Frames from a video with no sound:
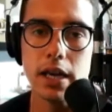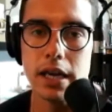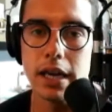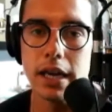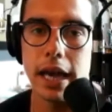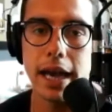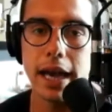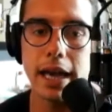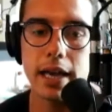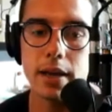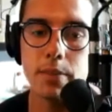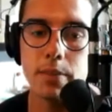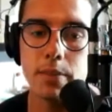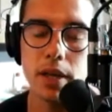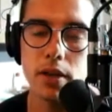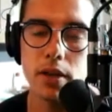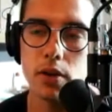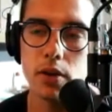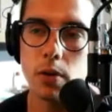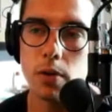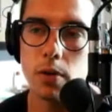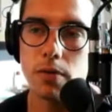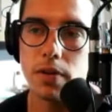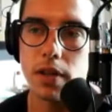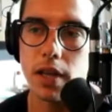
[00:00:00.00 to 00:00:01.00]
A B
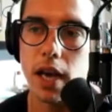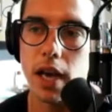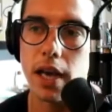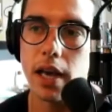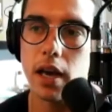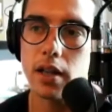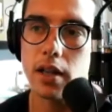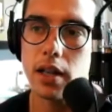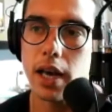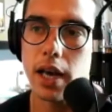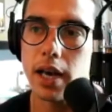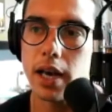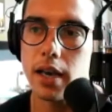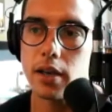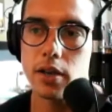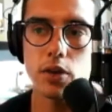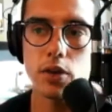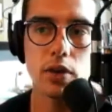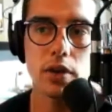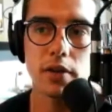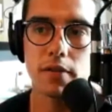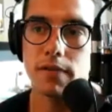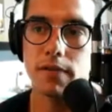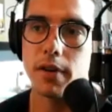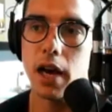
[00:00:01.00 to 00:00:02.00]
U V A L A, you
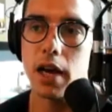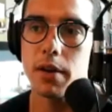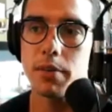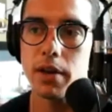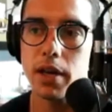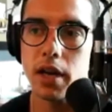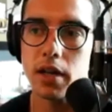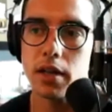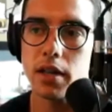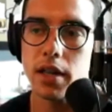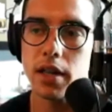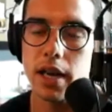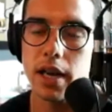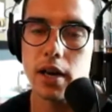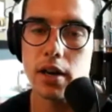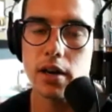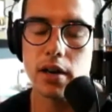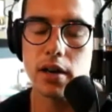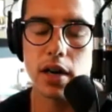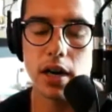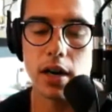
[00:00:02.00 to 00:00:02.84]
can find me on there.